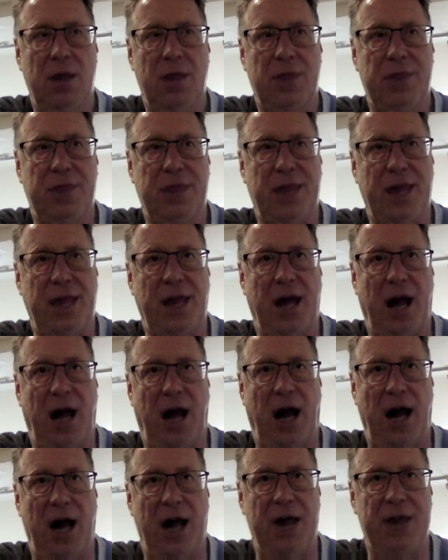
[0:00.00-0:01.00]

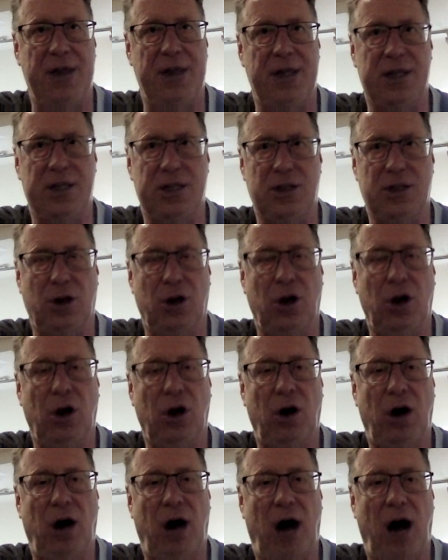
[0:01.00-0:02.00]
there's not a
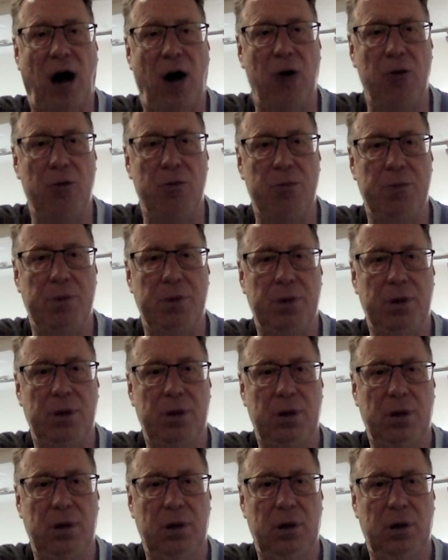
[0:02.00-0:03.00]
lot of hope
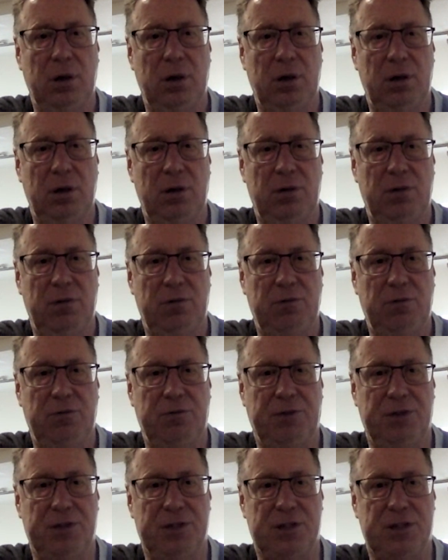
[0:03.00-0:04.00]

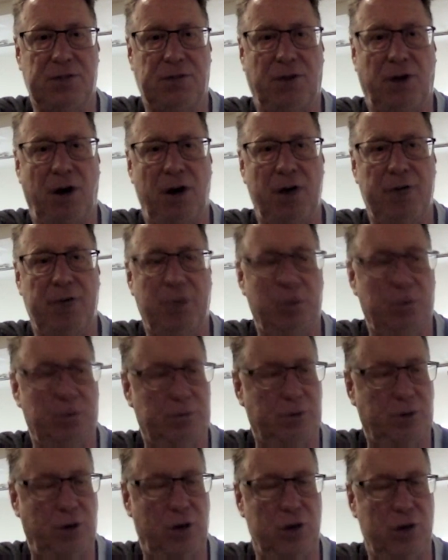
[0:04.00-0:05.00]
for the survival of
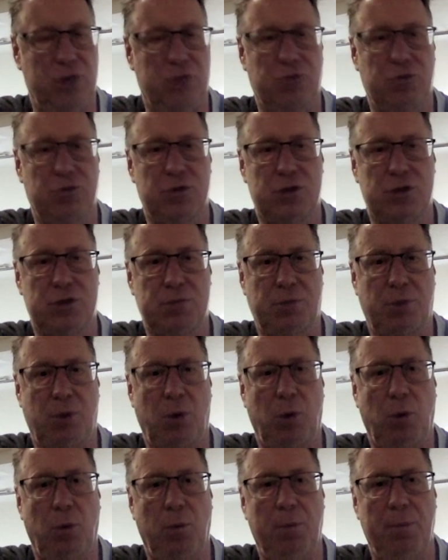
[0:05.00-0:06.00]
grassroots
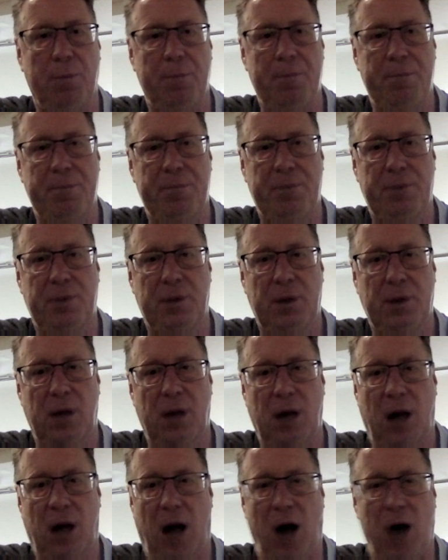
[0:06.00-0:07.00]
sport
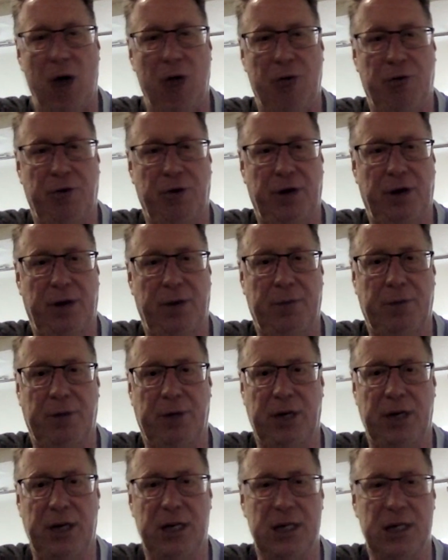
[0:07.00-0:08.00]
over a number of
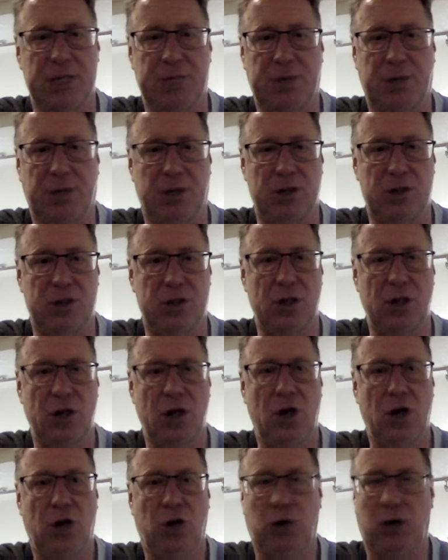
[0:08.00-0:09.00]
years, because
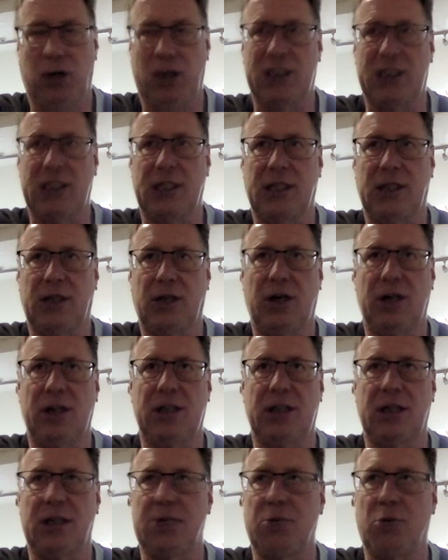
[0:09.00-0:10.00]

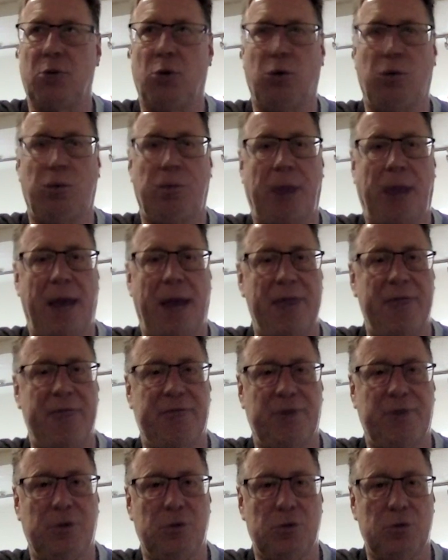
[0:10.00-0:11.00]
gradually more playing
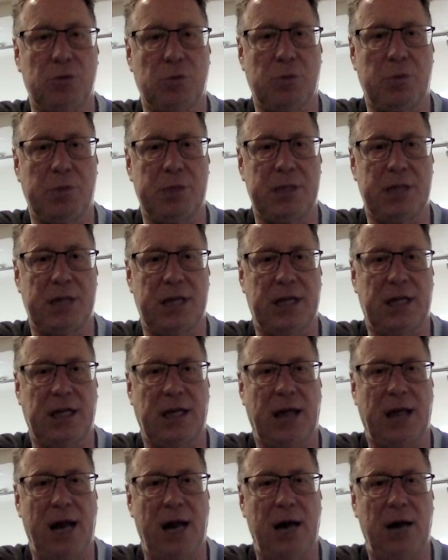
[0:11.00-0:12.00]
fields will be taken
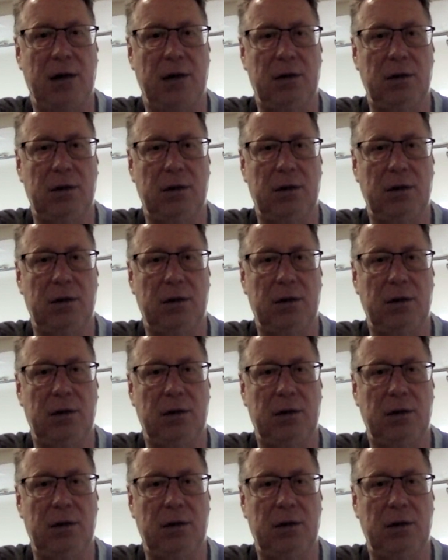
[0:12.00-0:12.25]
out